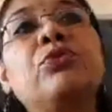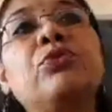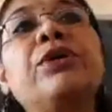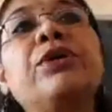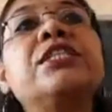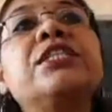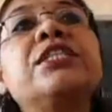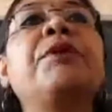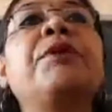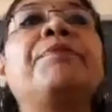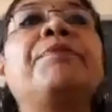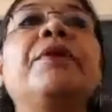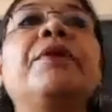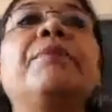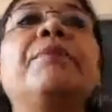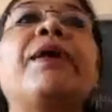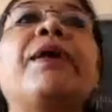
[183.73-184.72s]
to his
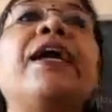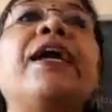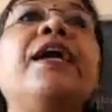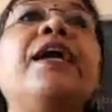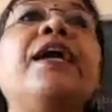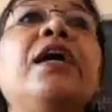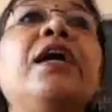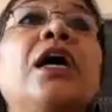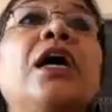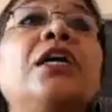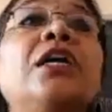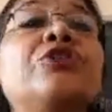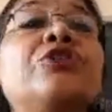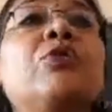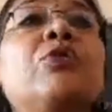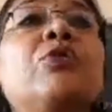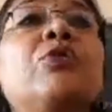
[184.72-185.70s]
people by
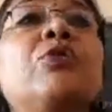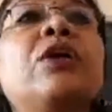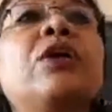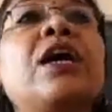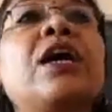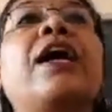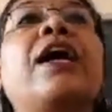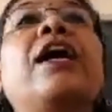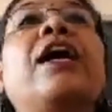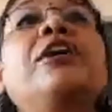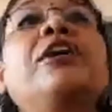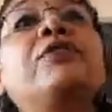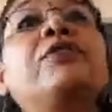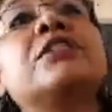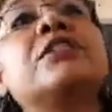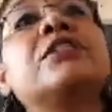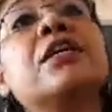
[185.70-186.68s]
Ashoka,
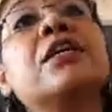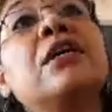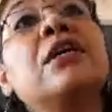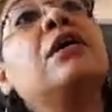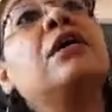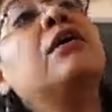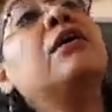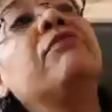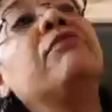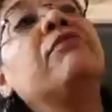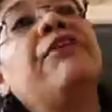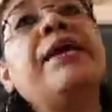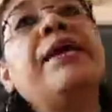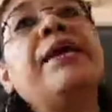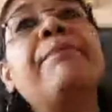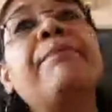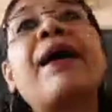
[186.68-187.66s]
and it was
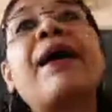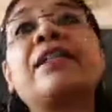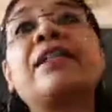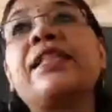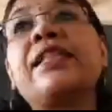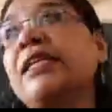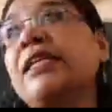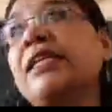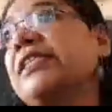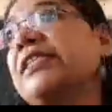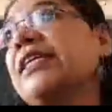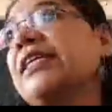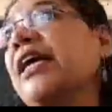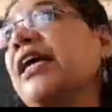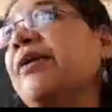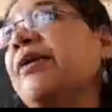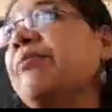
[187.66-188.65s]
way back
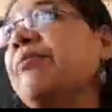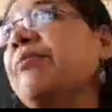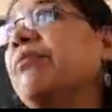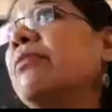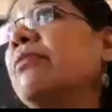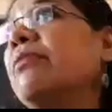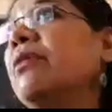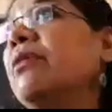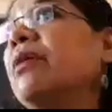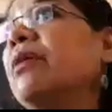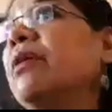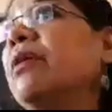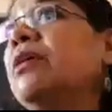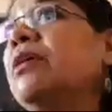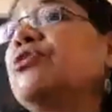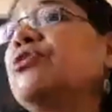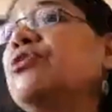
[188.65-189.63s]
that time.
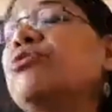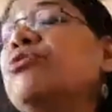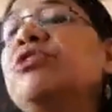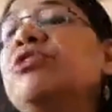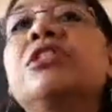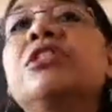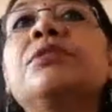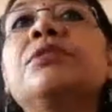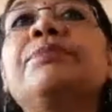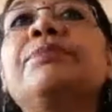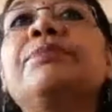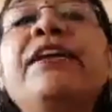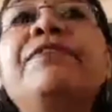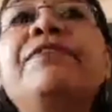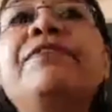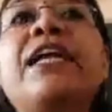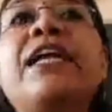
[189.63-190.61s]
It is
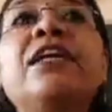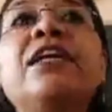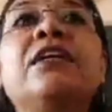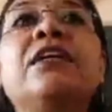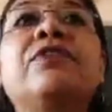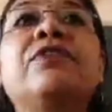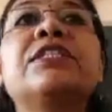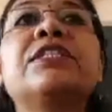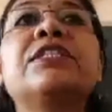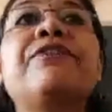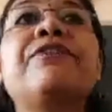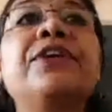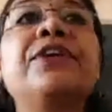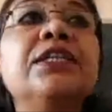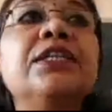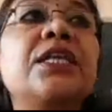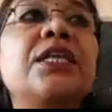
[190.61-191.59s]
believed that it
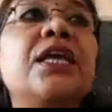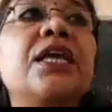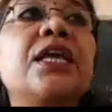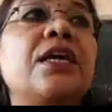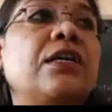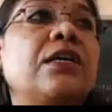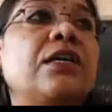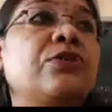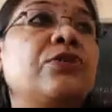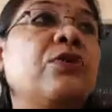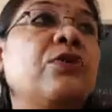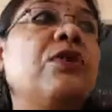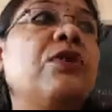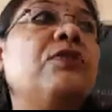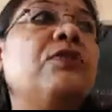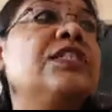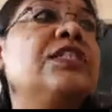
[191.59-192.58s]
was the first king,
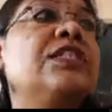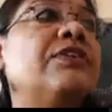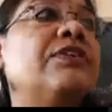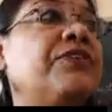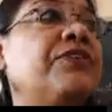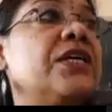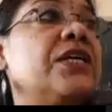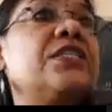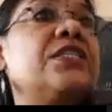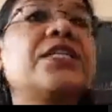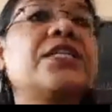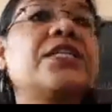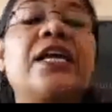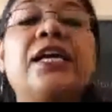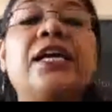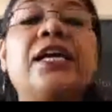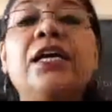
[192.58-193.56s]
Ashoka was the
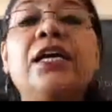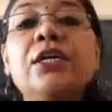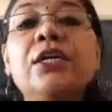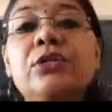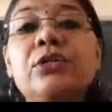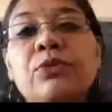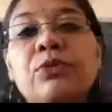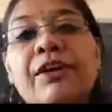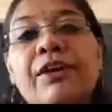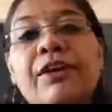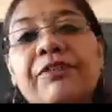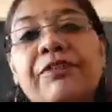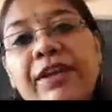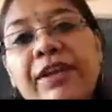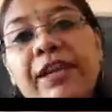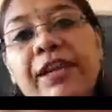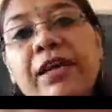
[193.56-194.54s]
first king to
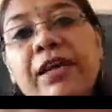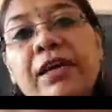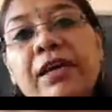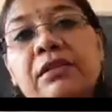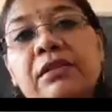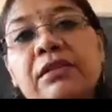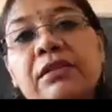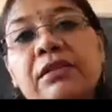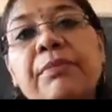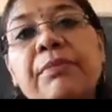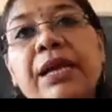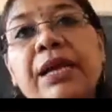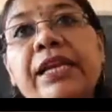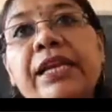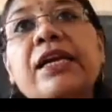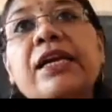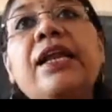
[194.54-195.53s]
have given
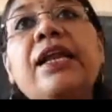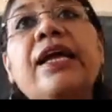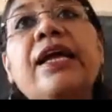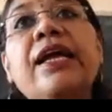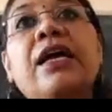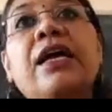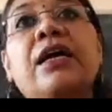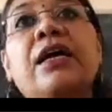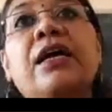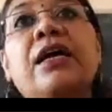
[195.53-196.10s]
the medical